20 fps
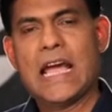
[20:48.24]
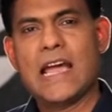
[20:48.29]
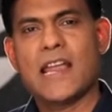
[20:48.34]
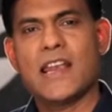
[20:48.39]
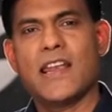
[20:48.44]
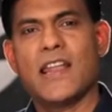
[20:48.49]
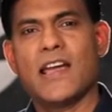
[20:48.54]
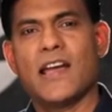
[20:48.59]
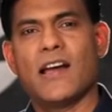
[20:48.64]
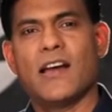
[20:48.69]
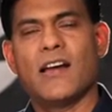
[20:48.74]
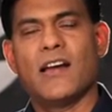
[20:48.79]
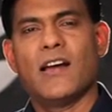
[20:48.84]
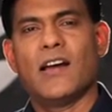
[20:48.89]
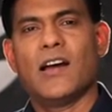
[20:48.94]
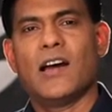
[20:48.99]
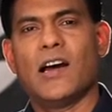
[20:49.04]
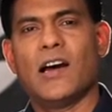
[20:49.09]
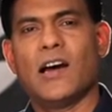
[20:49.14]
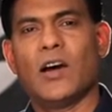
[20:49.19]
and uh,
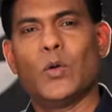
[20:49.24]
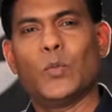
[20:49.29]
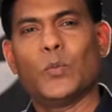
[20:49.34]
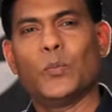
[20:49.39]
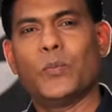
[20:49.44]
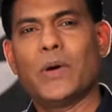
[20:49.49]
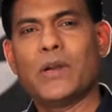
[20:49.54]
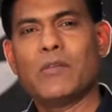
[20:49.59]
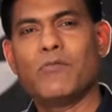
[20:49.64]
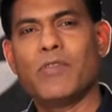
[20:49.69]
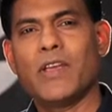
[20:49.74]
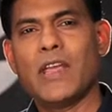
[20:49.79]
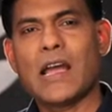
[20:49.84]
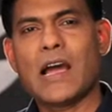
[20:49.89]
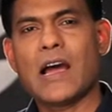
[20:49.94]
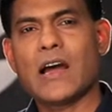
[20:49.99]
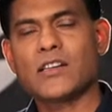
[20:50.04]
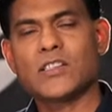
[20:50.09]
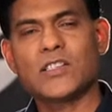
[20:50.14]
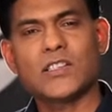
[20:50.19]
uh, but
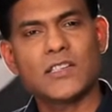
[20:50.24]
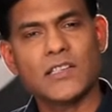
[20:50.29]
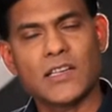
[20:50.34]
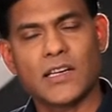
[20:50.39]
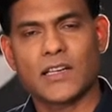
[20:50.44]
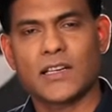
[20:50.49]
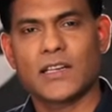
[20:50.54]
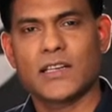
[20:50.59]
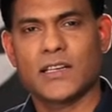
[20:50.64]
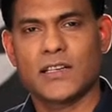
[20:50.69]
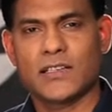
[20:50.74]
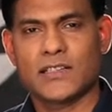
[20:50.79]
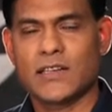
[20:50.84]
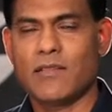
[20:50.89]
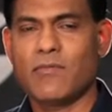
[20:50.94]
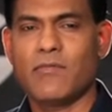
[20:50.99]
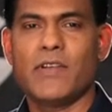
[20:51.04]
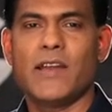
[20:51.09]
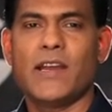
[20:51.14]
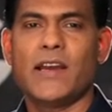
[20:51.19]
we are stuck
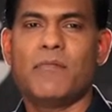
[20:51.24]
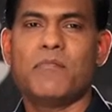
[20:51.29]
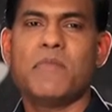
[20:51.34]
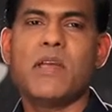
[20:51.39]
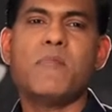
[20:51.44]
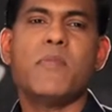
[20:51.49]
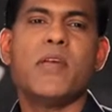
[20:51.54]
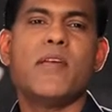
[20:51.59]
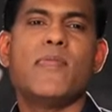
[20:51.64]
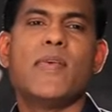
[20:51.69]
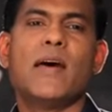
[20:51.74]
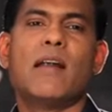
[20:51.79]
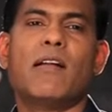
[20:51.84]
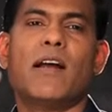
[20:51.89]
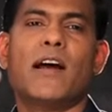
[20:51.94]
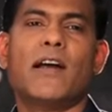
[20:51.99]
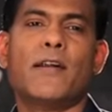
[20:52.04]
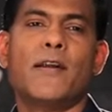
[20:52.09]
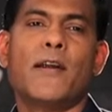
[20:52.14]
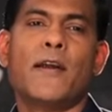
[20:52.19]
somewhere. Maybe
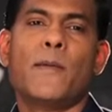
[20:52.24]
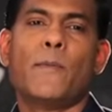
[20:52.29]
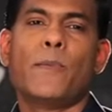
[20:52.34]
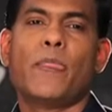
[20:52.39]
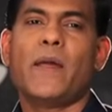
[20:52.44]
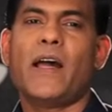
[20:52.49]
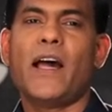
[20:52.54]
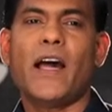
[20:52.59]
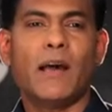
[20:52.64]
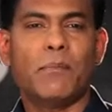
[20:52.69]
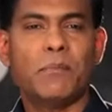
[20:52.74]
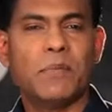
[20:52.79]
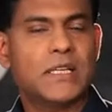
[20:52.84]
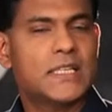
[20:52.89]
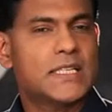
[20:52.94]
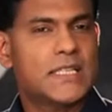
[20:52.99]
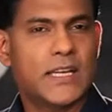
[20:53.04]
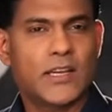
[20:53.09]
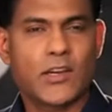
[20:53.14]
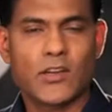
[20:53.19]
there are
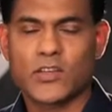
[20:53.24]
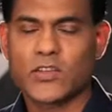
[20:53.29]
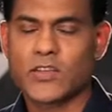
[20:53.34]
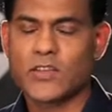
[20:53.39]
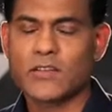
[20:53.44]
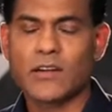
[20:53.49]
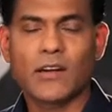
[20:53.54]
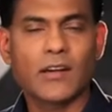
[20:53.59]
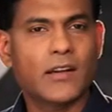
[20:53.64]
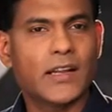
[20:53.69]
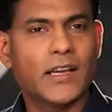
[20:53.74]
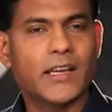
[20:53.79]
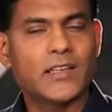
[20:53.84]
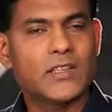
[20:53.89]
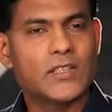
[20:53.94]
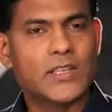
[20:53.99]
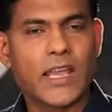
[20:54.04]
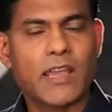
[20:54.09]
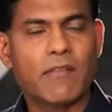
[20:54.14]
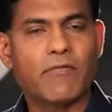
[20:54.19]
habits that you're
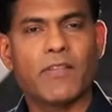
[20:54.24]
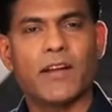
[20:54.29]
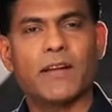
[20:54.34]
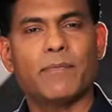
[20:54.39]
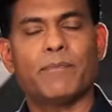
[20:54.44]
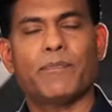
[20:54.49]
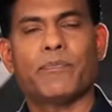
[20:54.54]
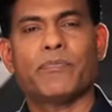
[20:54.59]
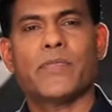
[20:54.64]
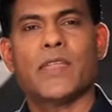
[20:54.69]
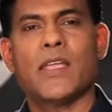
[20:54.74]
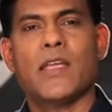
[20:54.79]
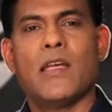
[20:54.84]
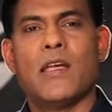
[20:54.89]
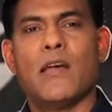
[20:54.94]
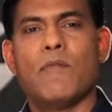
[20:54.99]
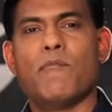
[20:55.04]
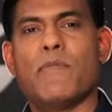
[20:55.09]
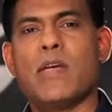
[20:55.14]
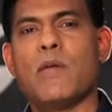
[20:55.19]
struggling to give up.
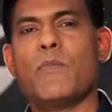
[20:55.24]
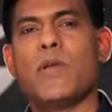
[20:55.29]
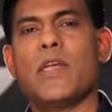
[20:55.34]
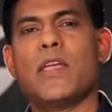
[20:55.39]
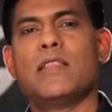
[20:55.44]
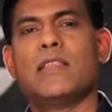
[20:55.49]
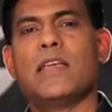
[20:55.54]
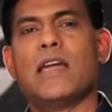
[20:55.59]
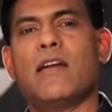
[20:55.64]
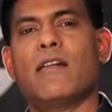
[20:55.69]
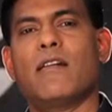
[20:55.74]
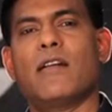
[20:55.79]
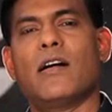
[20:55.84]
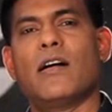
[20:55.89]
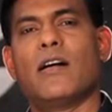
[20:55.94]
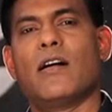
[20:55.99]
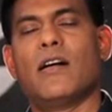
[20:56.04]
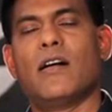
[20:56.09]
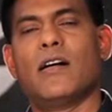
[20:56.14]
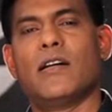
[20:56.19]
Maybe
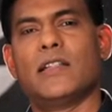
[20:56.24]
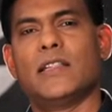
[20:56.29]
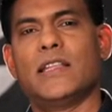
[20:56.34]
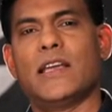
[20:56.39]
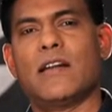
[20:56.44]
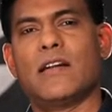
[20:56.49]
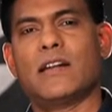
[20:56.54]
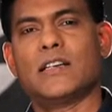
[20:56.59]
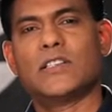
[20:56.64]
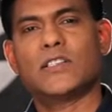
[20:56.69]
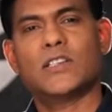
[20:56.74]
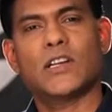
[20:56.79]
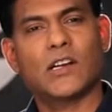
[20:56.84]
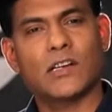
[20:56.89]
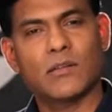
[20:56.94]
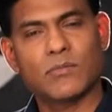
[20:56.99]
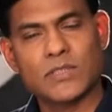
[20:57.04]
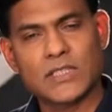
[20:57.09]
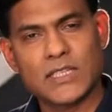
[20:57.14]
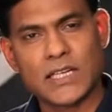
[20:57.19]
there are, there are
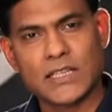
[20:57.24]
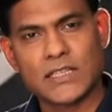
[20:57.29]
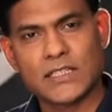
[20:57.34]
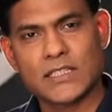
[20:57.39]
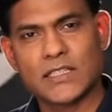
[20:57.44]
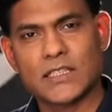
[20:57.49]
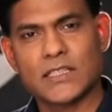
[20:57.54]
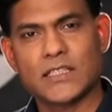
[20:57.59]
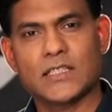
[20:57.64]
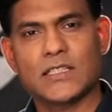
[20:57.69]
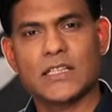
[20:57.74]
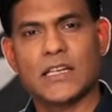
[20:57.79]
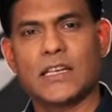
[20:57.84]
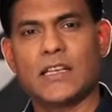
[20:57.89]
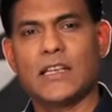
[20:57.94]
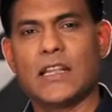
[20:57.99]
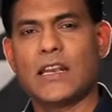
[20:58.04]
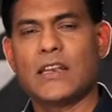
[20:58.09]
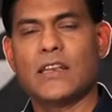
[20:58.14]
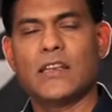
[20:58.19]
circumstances
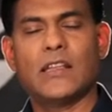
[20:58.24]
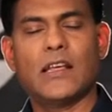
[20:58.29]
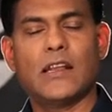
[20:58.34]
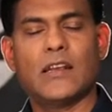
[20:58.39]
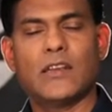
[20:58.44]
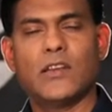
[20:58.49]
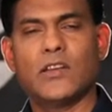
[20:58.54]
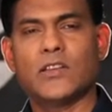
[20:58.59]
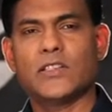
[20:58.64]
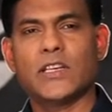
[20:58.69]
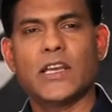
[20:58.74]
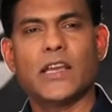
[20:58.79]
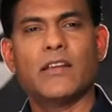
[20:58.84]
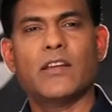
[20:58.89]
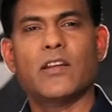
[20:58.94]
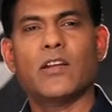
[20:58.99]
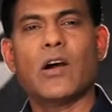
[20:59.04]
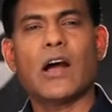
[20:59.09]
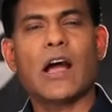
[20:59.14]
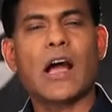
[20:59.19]
that, that, that you
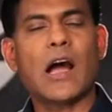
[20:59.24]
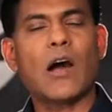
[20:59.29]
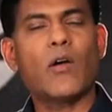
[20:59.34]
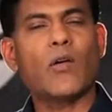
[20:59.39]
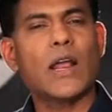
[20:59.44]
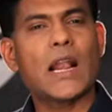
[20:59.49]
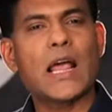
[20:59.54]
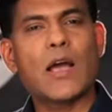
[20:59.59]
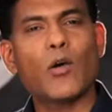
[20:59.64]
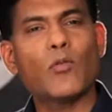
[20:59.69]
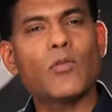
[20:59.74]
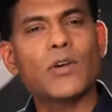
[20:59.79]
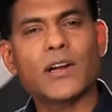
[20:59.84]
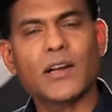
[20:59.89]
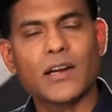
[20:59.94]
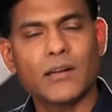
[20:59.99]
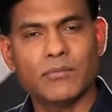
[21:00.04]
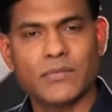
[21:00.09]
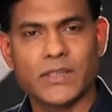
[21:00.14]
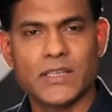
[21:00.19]
say, you know, how can I
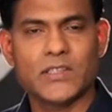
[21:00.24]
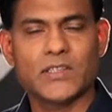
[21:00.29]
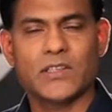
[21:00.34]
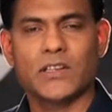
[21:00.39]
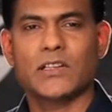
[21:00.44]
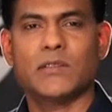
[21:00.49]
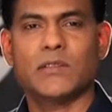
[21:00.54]
overcome these